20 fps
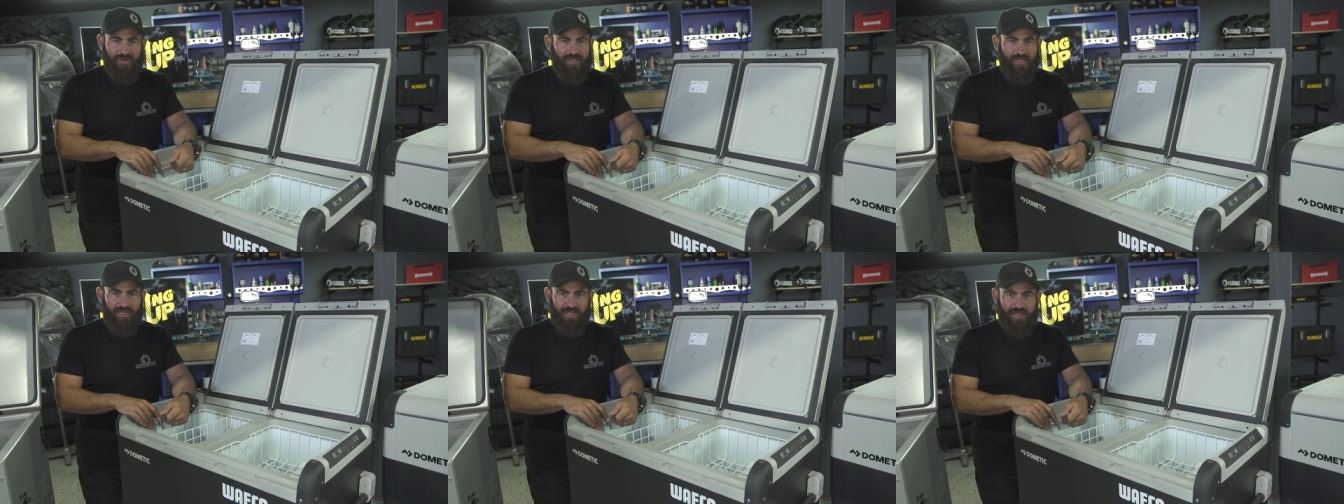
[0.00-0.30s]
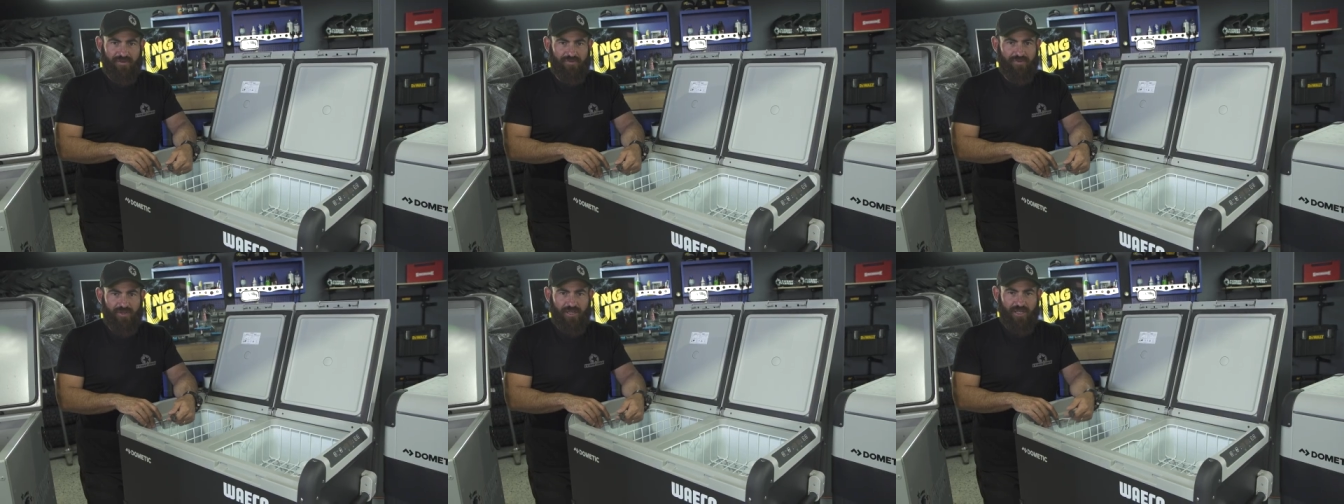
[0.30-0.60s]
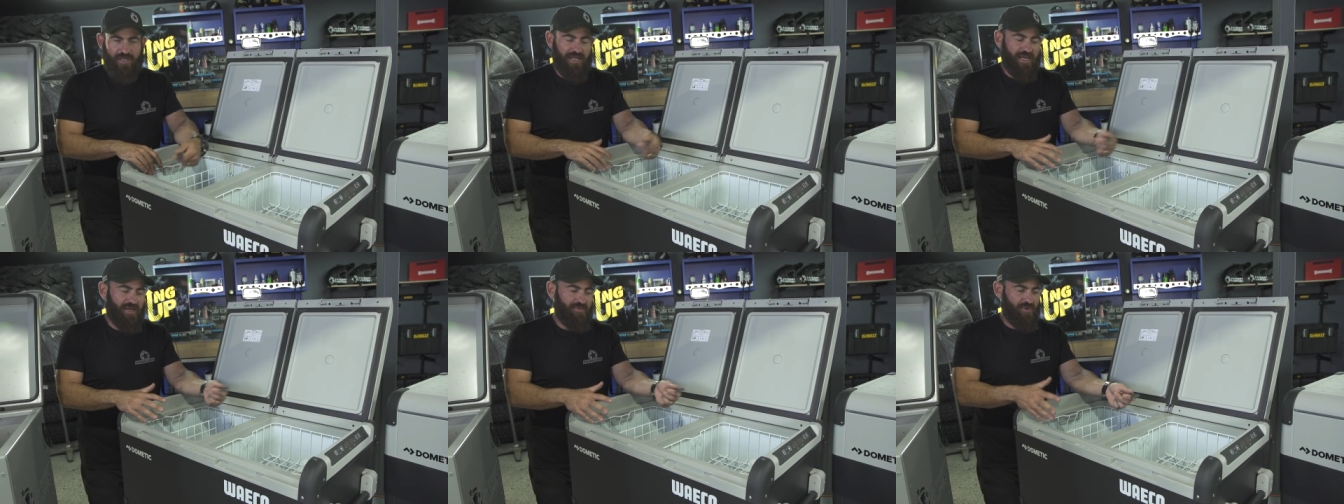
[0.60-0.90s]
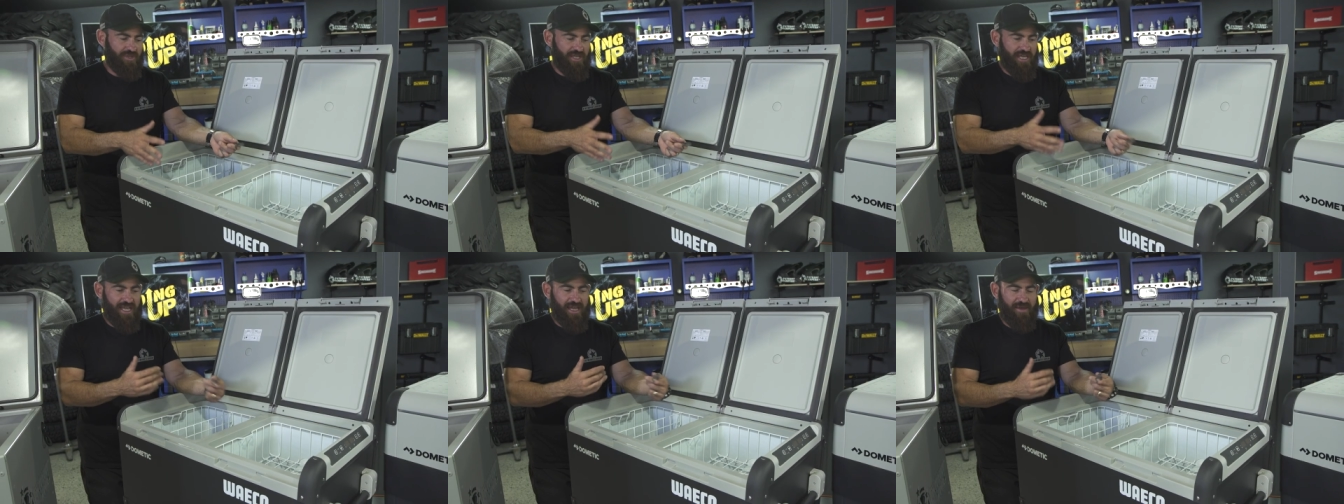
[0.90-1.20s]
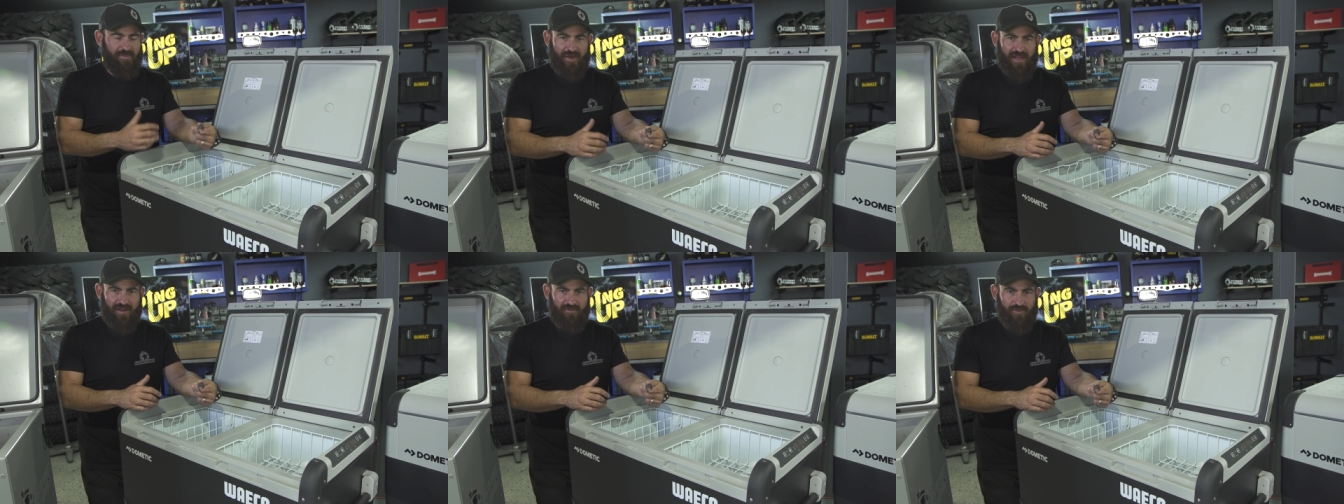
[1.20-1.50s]
that you definitely need. When you
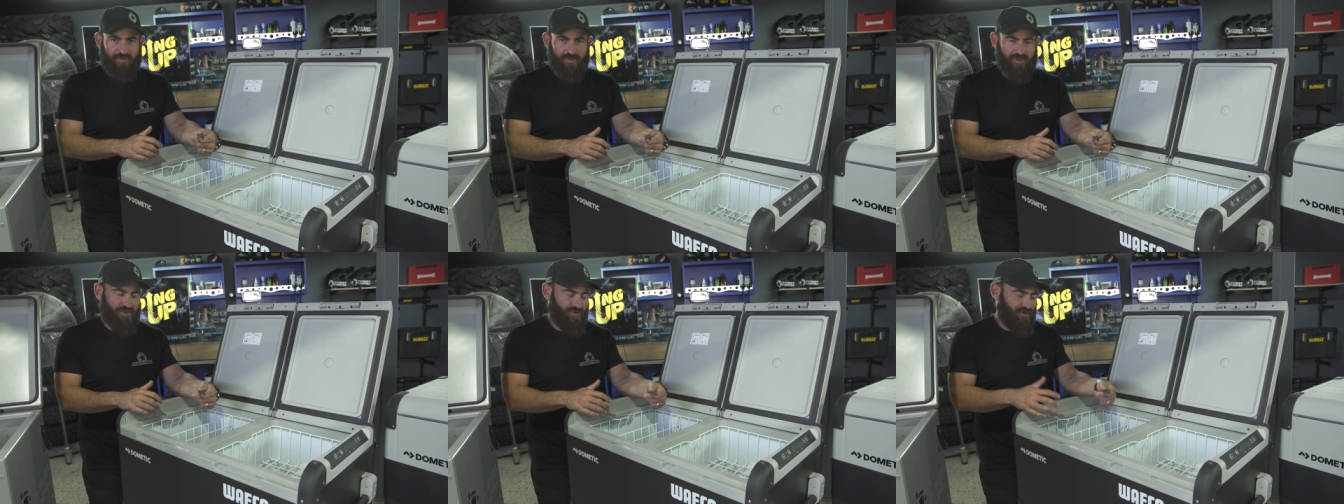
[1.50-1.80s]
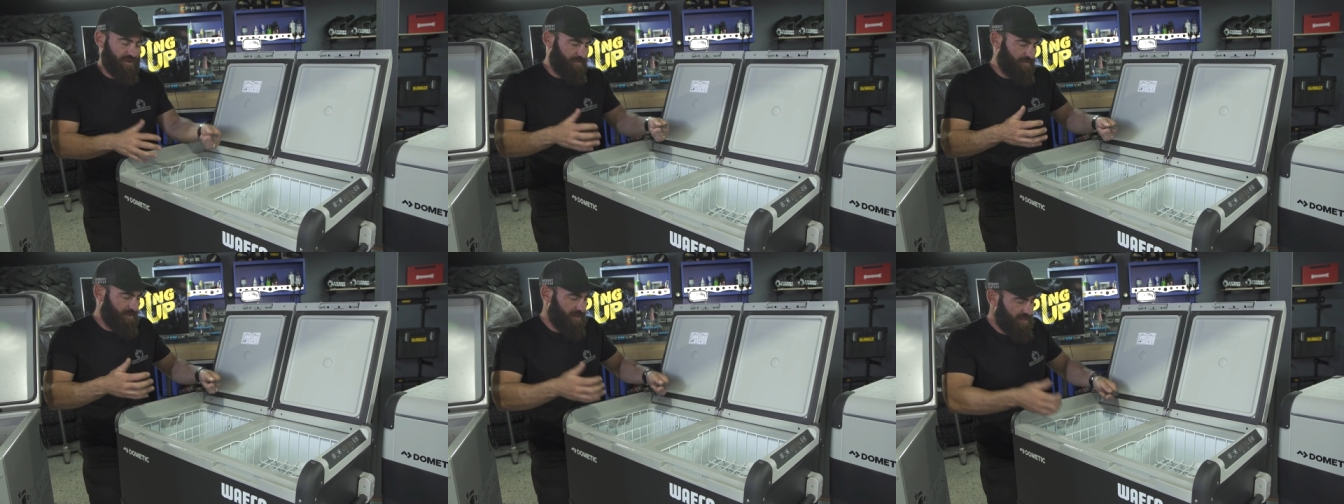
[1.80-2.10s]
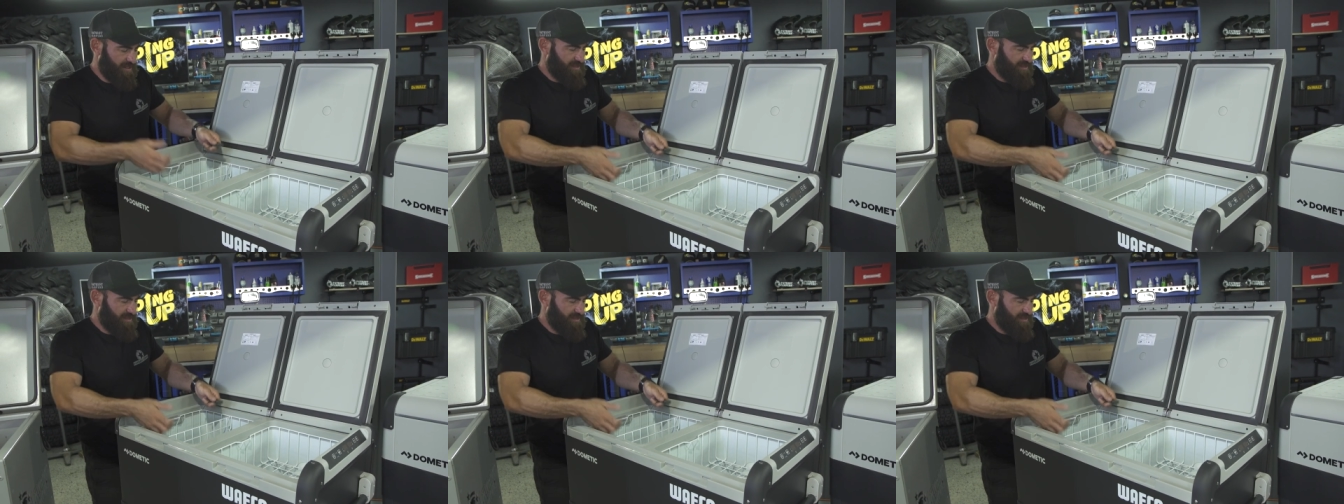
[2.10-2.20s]
get back from a trip,